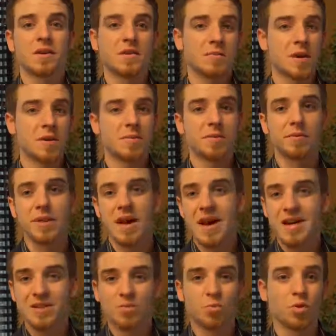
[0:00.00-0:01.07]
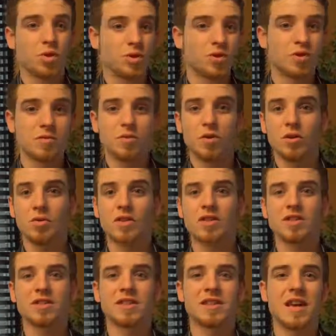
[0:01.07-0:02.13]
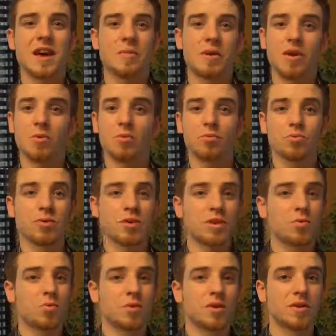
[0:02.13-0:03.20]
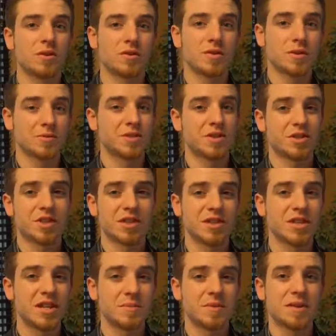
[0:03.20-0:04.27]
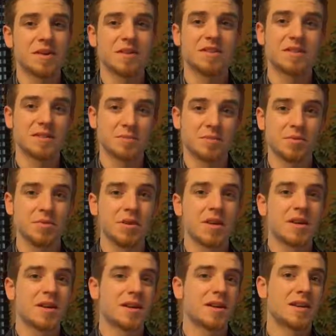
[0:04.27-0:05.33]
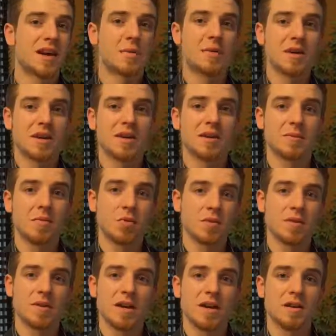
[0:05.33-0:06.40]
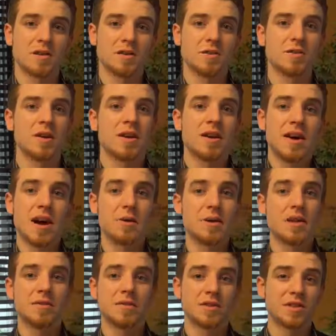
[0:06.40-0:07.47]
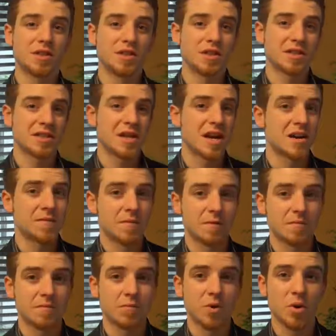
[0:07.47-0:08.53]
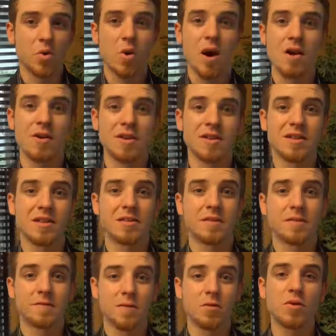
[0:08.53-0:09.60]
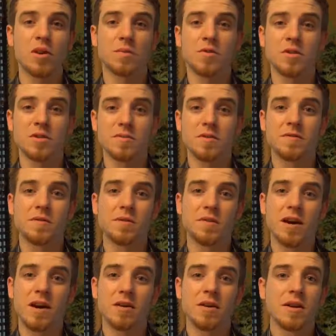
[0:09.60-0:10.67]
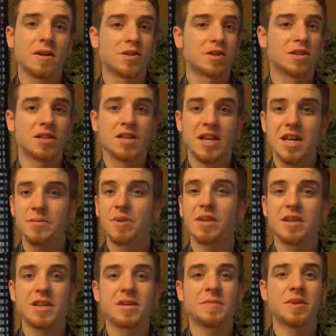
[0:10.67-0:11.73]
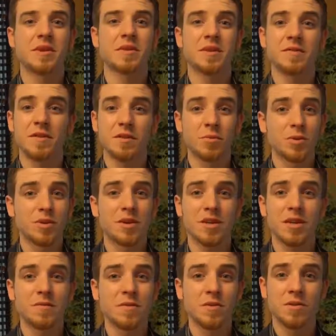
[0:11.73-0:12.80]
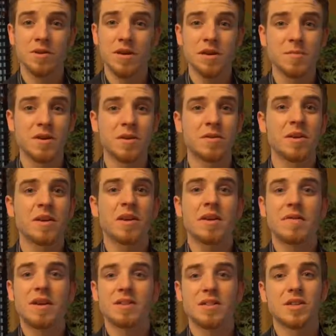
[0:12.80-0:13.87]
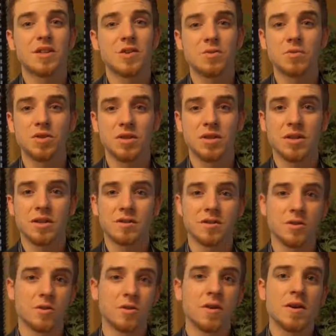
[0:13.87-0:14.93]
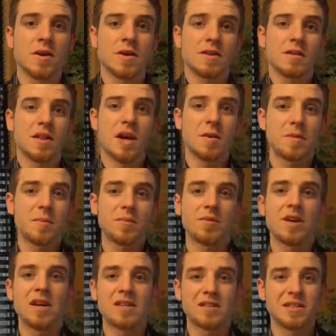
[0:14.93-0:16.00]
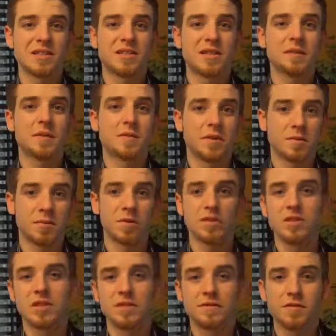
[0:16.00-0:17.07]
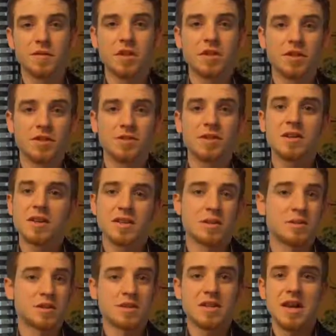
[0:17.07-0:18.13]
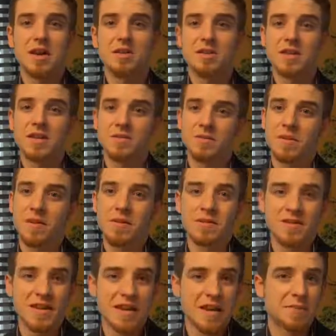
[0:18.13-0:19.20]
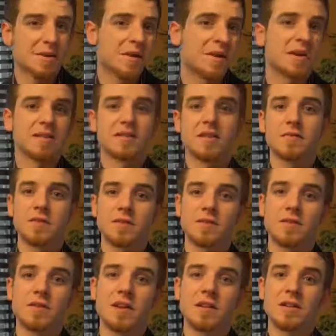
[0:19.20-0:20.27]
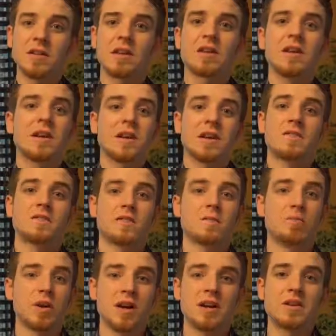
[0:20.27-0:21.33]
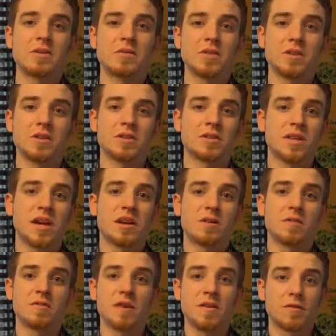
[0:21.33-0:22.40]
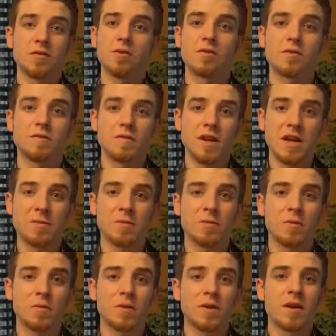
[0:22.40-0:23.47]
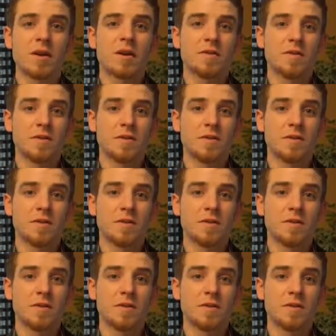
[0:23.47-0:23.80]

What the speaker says: You might be able to ask 1 or 2 more questions than that, but I would suggest keeping it simple and not making it more than that. So I would even suggest not even requiring the phone number to be filled out, just a name and an email. If they're willing to give you their email, that's a huge thing. So a lot of people are hesitant to give up their personal information, especially nowadays with all the scamming and stuff that's going out there. If they're brand new to your site or never heard of your name before,